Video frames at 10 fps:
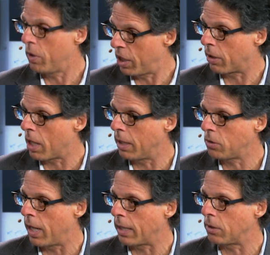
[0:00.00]
their
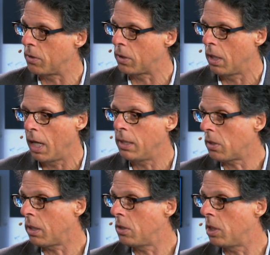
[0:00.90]
contractors, and
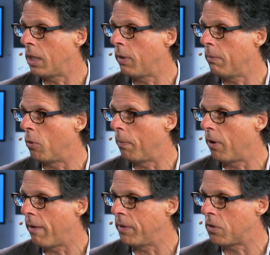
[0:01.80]
it's going to generate more
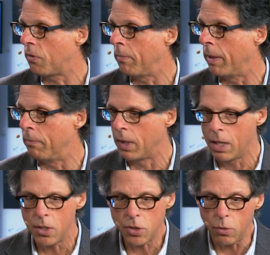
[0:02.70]
profits from them.
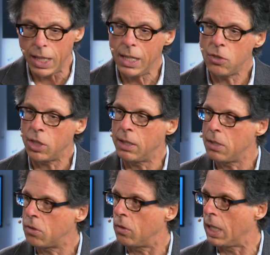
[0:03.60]
So each
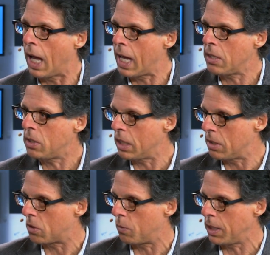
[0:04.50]
industry has
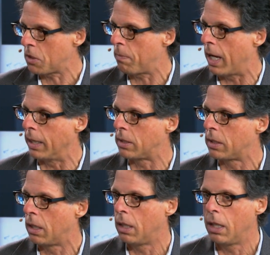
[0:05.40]
these sweet spots.
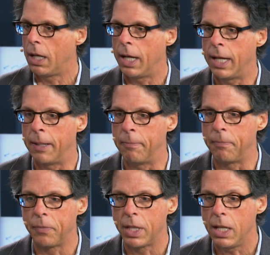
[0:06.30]
In
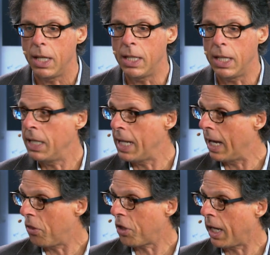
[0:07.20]

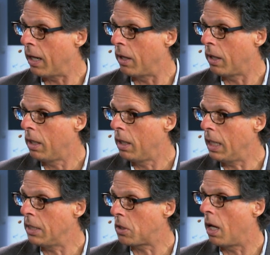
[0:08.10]
healthcare,
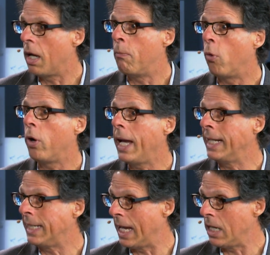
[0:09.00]
it's a more
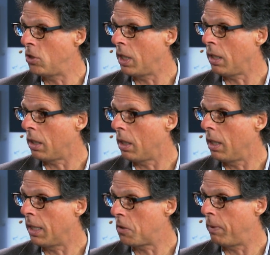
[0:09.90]
engaging
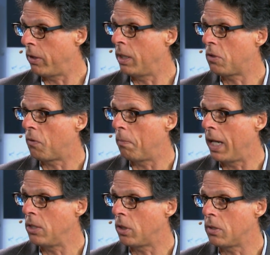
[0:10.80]
experience for
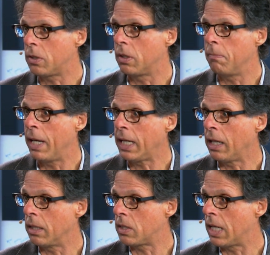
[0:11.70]
patients,
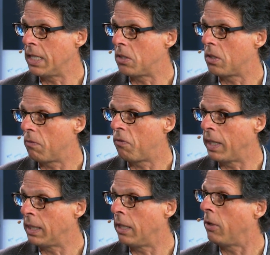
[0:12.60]
making sites
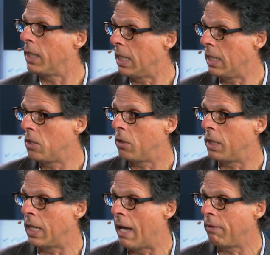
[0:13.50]
friendlier and easier
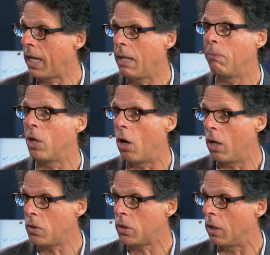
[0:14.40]
to navigate, but
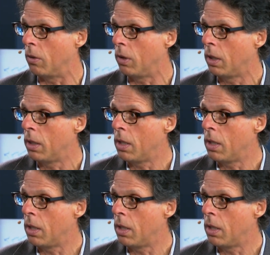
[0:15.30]
also